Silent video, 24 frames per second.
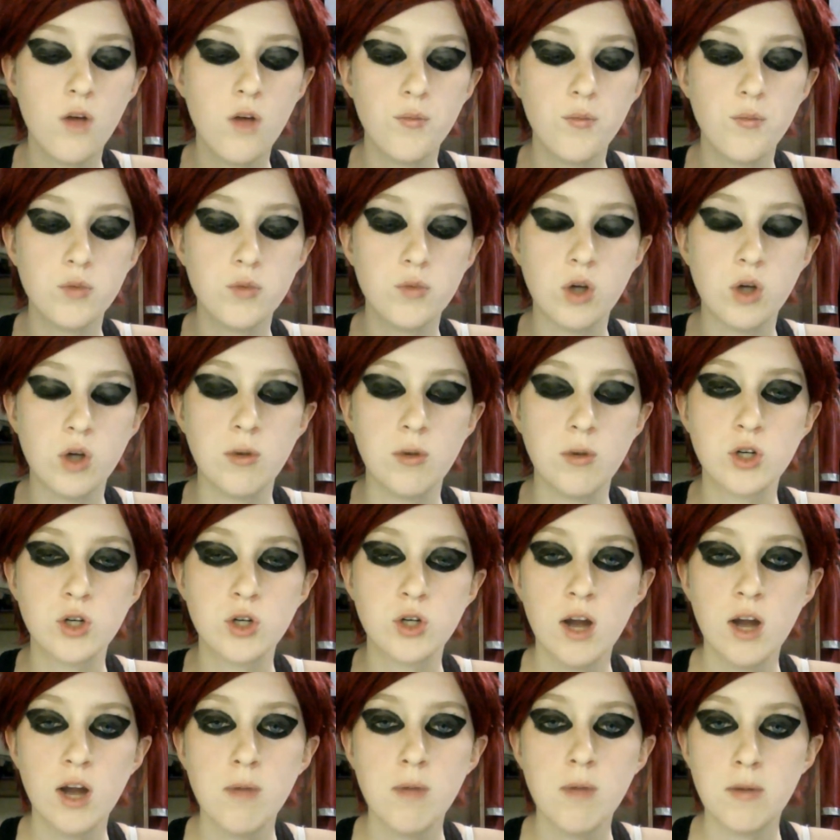So I'm going to try
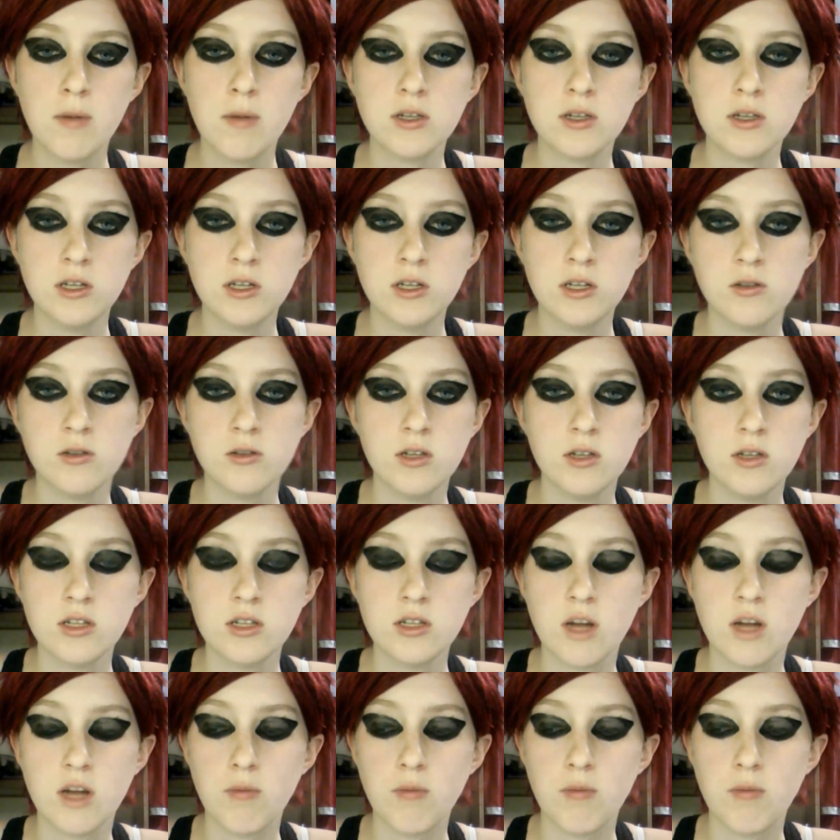my best to use this, and I
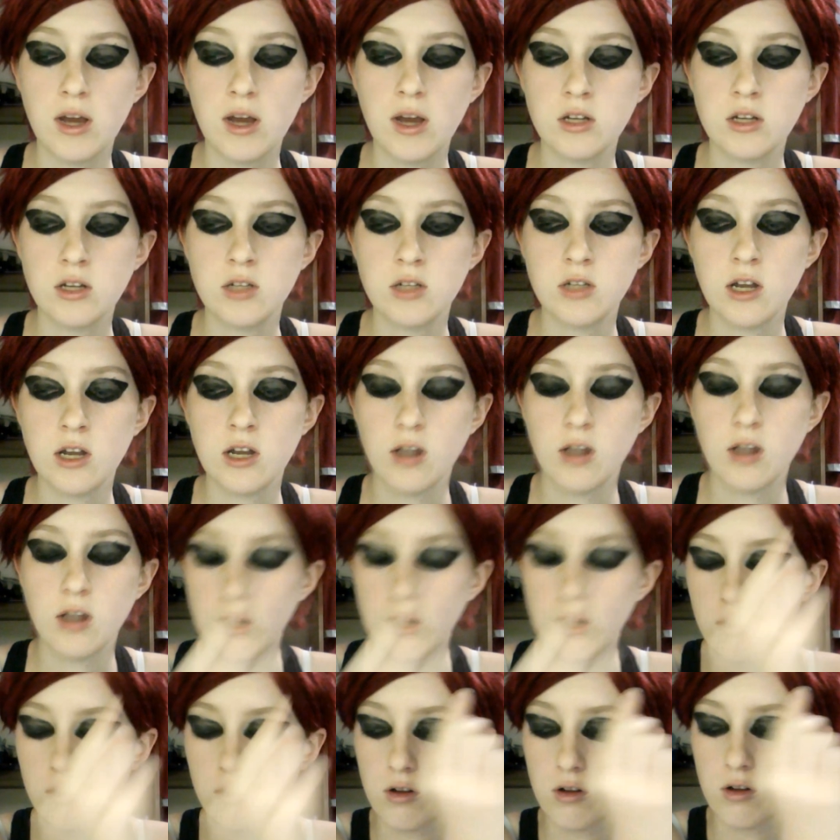might take like a
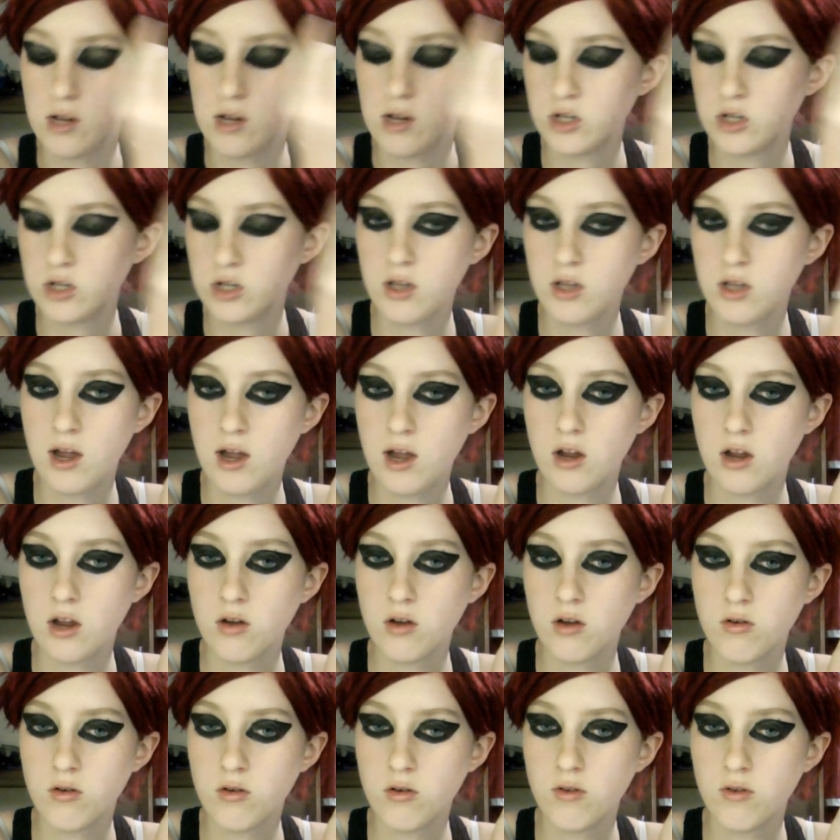little edge of that and go
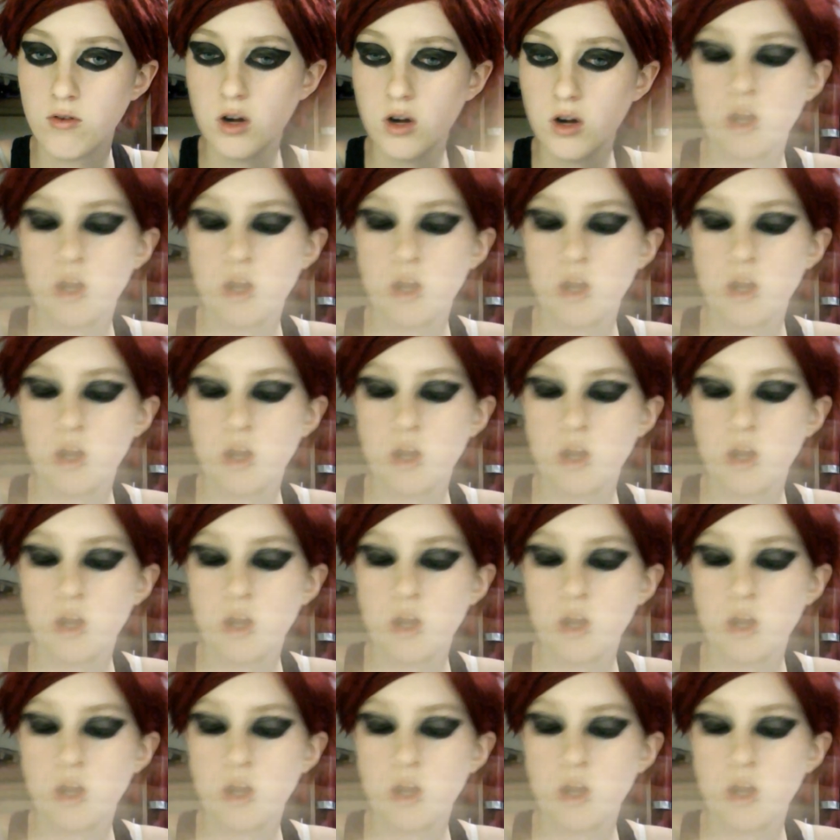over,